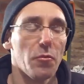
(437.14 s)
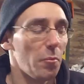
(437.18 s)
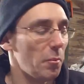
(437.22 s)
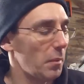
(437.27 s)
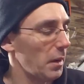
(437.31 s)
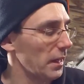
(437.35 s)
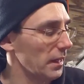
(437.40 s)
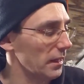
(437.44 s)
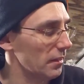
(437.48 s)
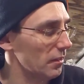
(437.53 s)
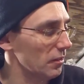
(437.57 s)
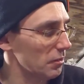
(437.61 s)

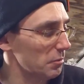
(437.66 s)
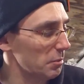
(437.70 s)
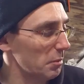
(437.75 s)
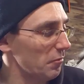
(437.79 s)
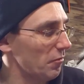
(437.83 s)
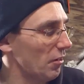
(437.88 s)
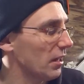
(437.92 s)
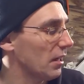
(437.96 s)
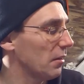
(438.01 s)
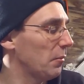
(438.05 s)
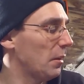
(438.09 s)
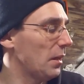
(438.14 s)
mate that's been
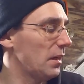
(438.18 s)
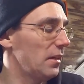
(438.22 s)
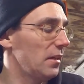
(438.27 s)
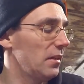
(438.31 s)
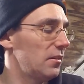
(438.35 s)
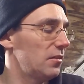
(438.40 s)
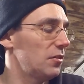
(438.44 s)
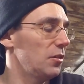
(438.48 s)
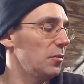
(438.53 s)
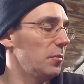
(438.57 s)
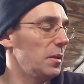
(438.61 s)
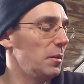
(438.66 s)

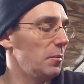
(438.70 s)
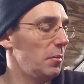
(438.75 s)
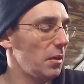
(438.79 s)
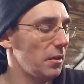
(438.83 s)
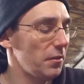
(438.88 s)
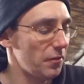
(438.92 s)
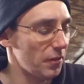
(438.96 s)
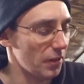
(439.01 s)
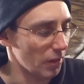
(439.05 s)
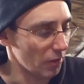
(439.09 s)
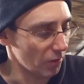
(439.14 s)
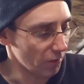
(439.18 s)
recommended to me by
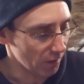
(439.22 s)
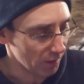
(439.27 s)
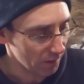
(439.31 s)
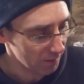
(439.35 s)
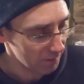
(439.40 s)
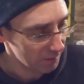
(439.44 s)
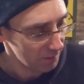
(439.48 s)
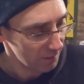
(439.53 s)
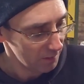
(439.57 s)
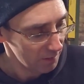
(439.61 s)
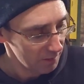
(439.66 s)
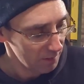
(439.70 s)
Fiona.
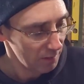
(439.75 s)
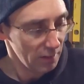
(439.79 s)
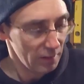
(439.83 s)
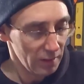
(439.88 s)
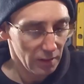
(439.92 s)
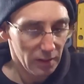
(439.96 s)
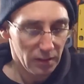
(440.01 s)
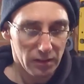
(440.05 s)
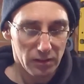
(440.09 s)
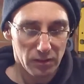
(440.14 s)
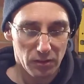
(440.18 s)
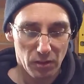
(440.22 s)

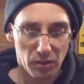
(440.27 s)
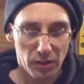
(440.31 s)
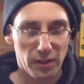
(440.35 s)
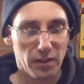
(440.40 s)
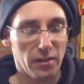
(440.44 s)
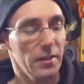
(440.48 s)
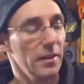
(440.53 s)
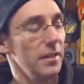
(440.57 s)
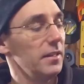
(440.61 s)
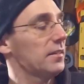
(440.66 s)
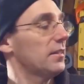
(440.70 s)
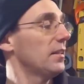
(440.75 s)
So I'll get
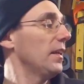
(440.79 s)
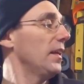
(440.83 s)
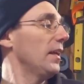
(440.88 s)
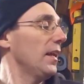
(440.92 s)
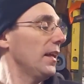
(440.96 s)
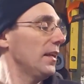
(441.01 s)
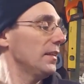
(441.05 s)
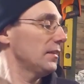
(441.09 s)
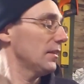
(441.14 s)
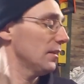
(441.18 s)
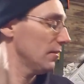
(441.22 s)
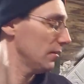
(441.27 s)
on the internet
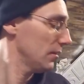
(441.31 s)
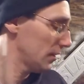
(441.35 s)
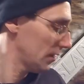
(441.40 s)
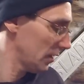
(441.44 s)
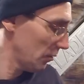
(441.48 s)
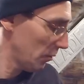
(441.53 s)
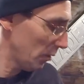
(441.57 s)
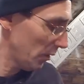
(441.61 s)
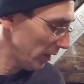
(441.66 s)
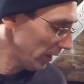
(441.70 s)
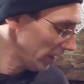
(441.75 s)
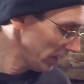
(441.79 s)
later and see what